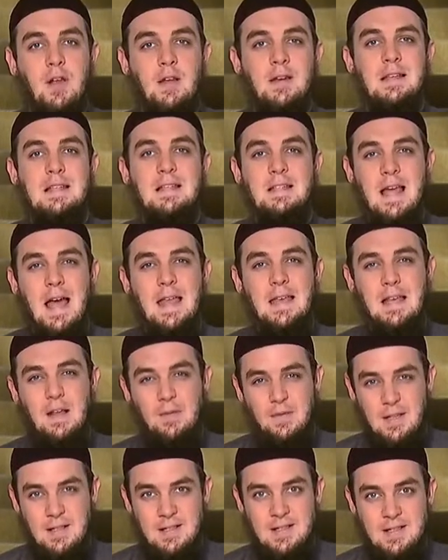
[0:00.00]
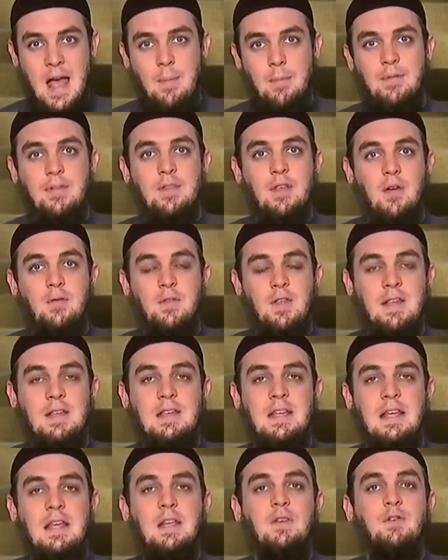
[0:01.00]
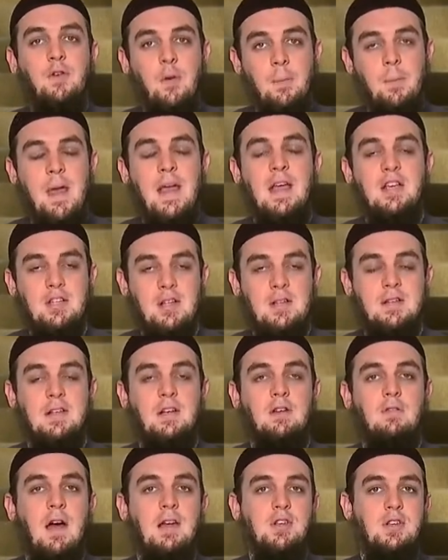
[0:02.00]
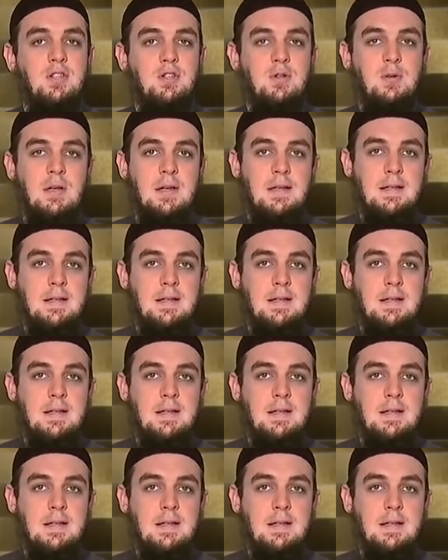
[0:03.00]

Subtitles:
understanding of the depth of the need for patience and gratitude in